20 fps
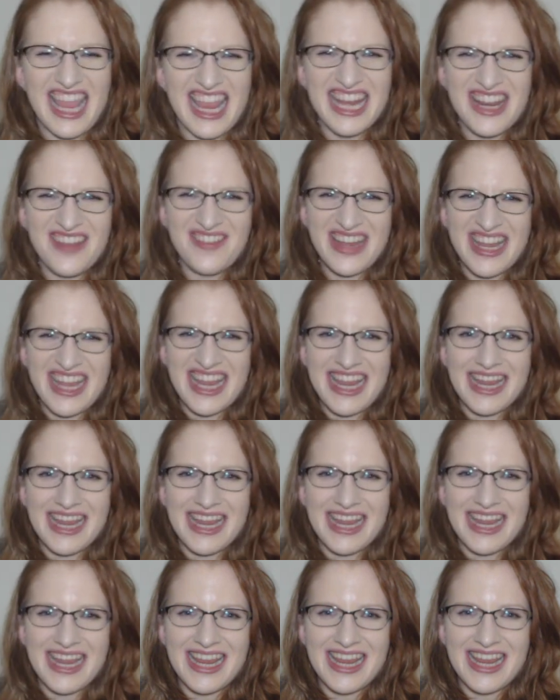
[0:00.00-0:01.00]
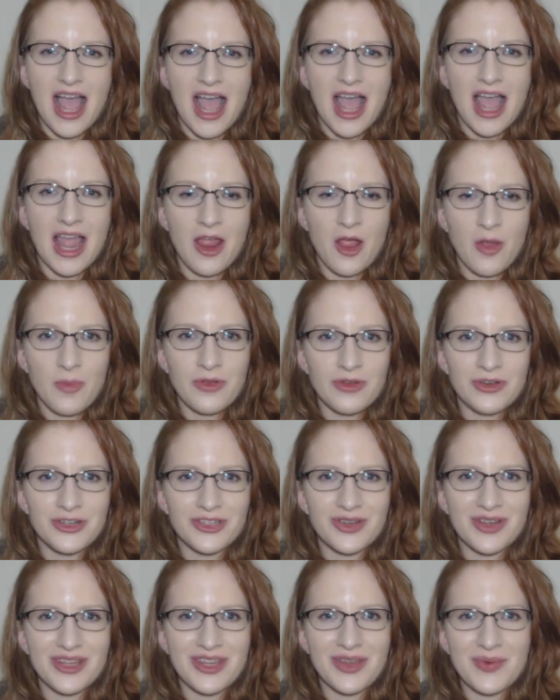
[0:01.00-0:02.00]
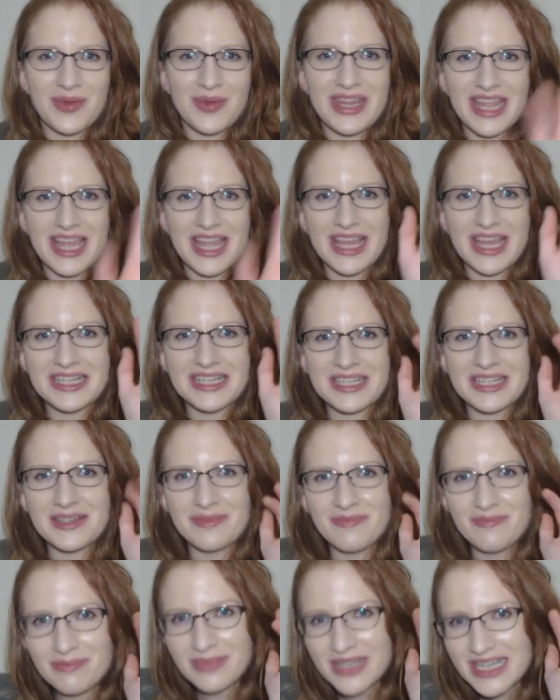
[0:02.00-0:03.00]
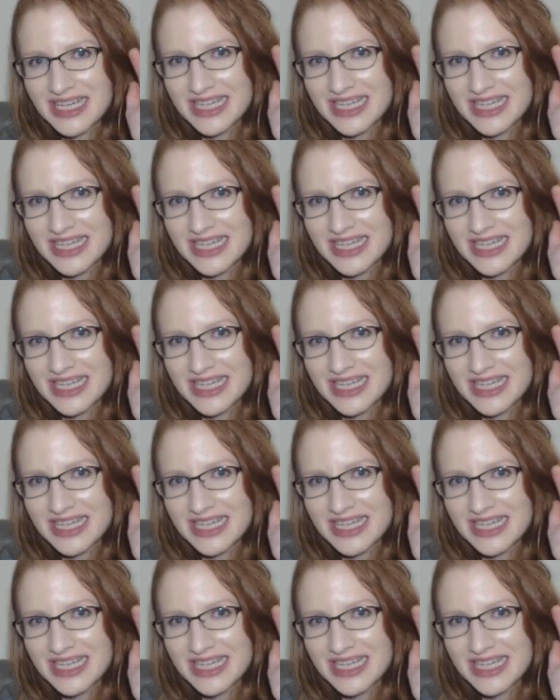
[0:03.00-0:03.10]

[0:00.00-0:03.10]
Anyway, I hope you're enjoying your weekend.